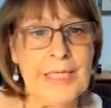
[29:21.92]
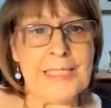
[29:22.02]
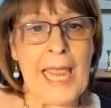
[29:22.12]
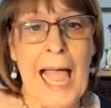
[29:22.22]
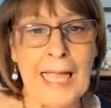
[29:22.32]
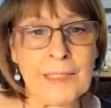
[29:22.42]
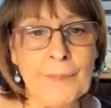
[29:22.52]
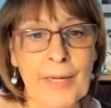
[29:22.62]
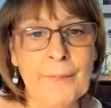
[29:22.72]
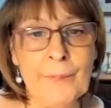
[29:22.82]
to
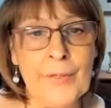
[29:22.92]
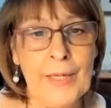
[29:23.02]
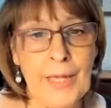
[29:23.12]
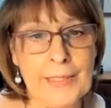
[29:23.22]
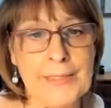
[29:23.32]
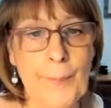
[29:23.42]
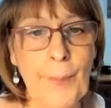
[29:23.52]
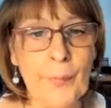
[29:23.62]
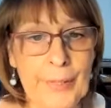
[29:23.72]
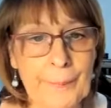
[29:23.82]
Admah and
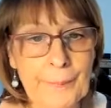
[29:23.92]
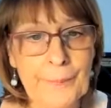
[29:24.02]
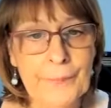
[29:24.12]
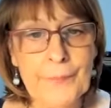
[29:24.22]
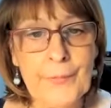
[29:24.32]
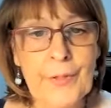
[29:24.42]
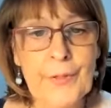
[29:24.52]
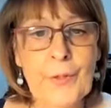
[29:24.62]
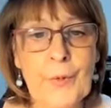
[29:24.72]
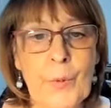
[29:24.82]
Zeboim,
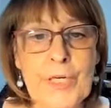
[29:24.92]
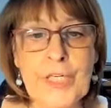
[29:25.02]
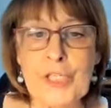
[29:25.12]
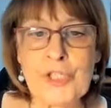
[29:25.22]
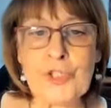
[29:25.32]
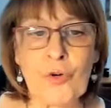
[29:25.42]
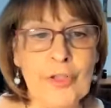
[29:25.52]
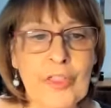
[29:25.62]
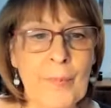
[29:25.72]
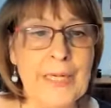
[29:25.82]
when he
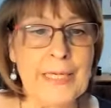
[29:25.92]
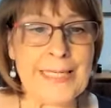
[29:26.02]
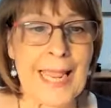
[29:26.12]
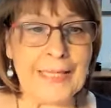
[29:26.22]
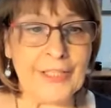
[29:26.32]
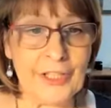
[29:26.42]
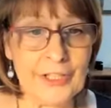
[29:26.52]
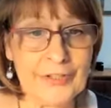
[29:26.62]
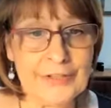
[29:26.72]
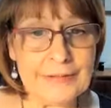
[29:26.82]
destroyed them in his anger.